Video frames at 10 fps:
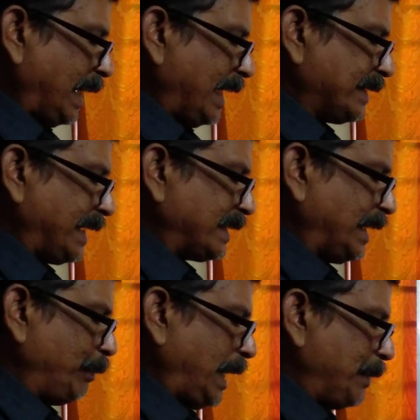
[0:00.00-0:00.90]
currents are
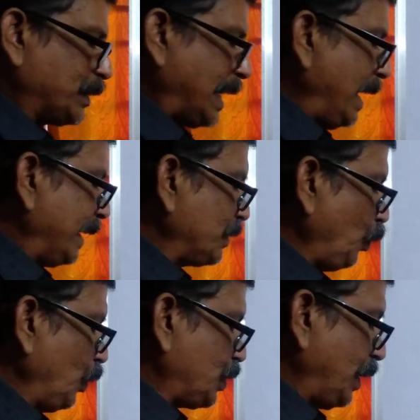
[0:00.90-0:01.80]
sometimes called as
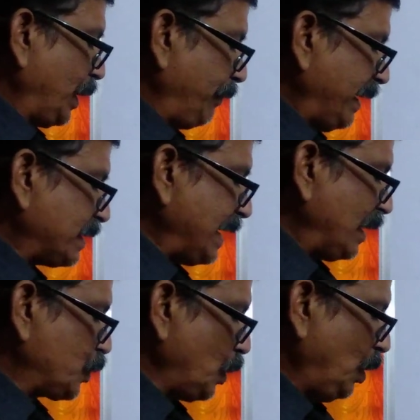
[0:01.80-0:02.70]
ocean rivers
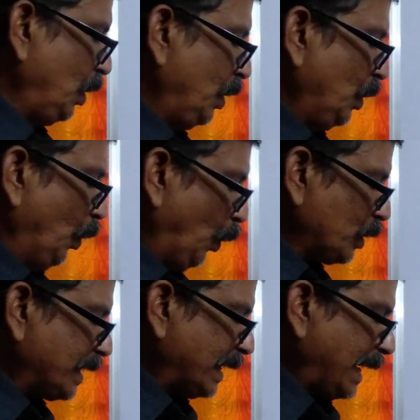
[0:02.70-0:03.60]
also.
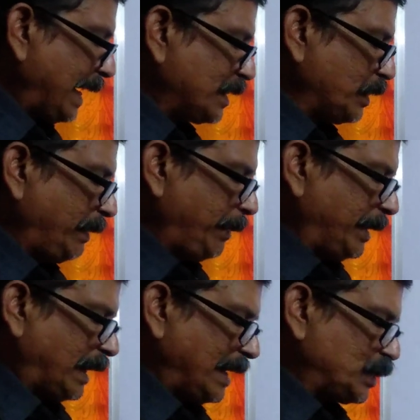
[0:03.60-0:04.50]
Ocean currents may
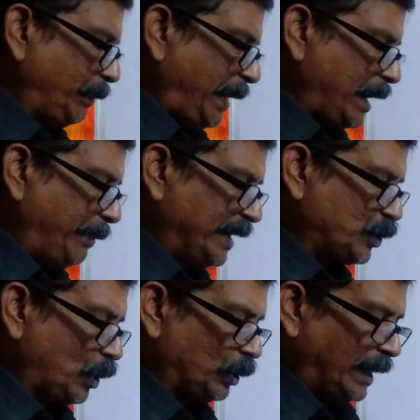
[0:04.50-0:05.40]
be classified
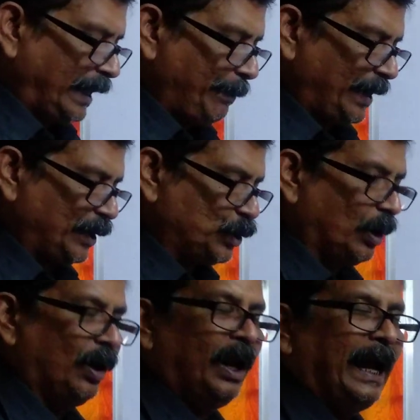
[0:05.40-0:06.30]
based on the
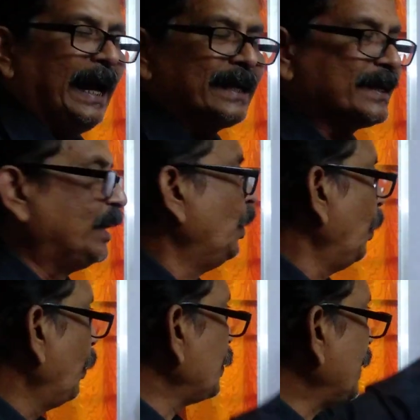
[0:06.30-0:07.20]
temperature as
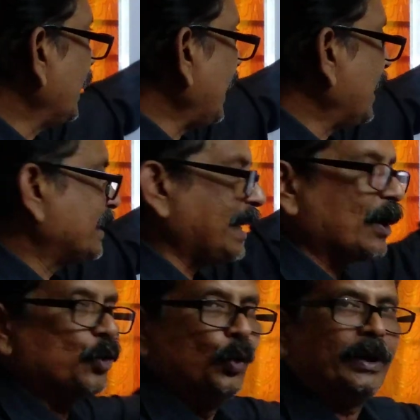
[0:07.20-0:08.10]
ocean currents.
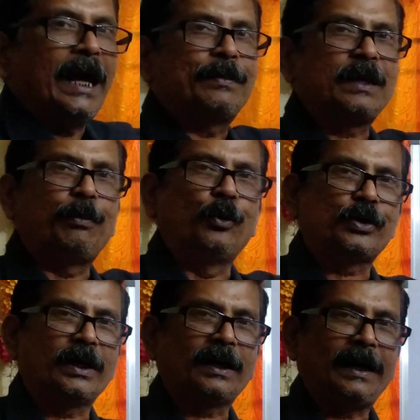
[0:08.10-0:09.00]
Are two types of
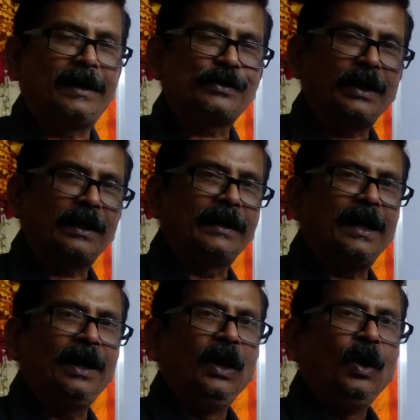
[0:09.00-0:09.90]
ocean currents are
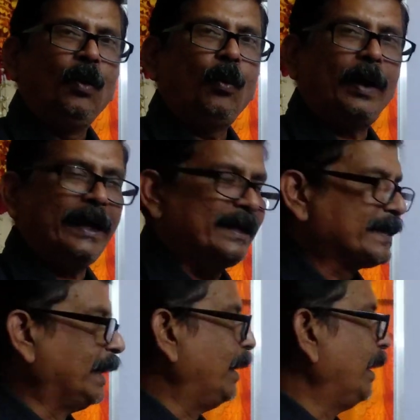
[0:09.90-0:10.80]
there. One is